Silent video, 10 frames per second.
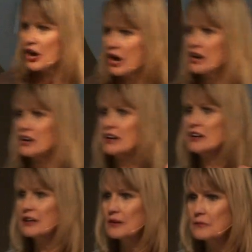our
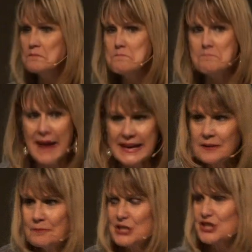
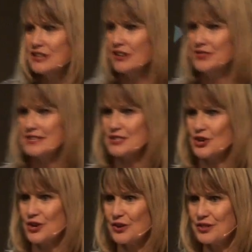main mission on this
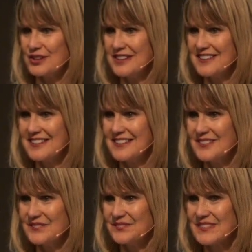earth
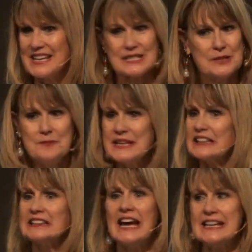is to be a
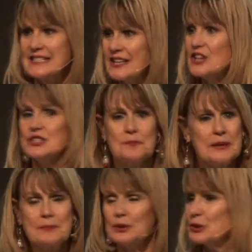light to
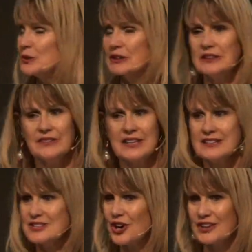people who are living in
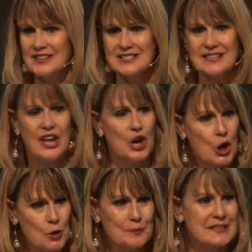darkness and
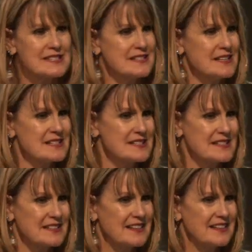hopelessness.
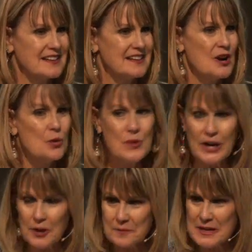We are
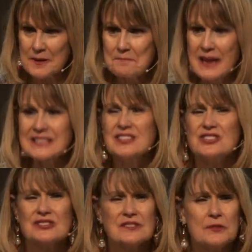to be the
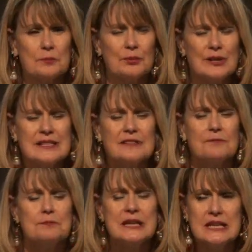messengers of the Prince of
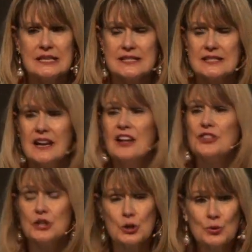Peace,
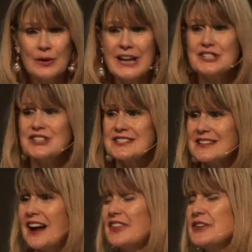the gracious
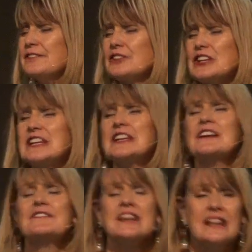God, the
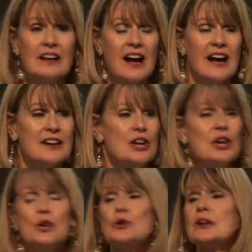forgiving God
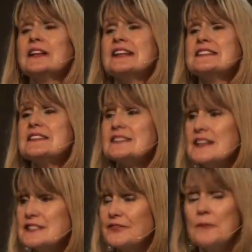who cleanses
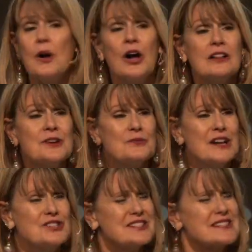us from all
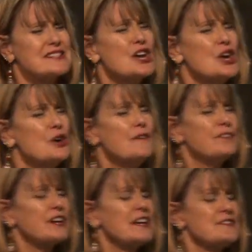unrighteousness, who
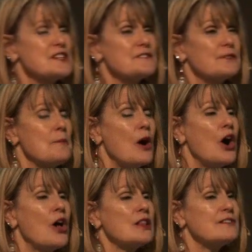forgives us from
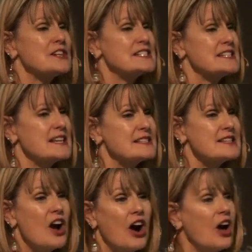all of our sins,
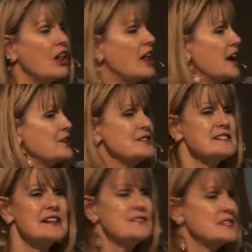all
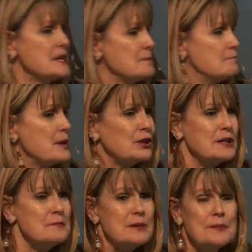117
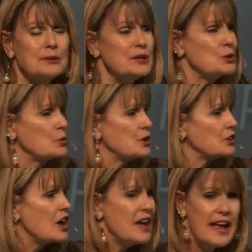billion people in the world,
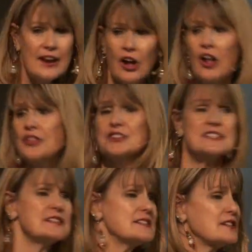and all their
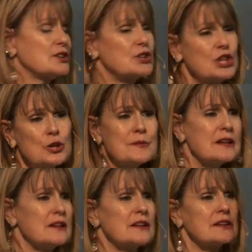sins
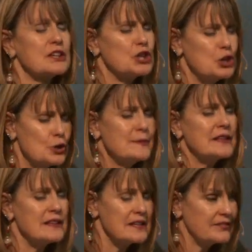
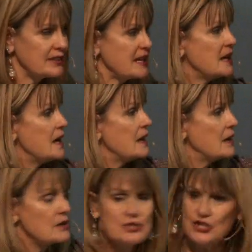cumulatively,
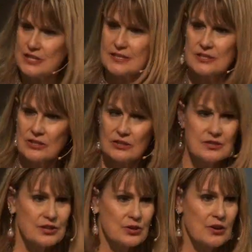Jesus took to
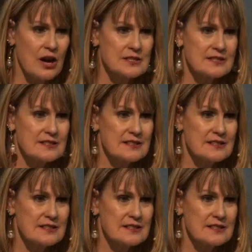the cross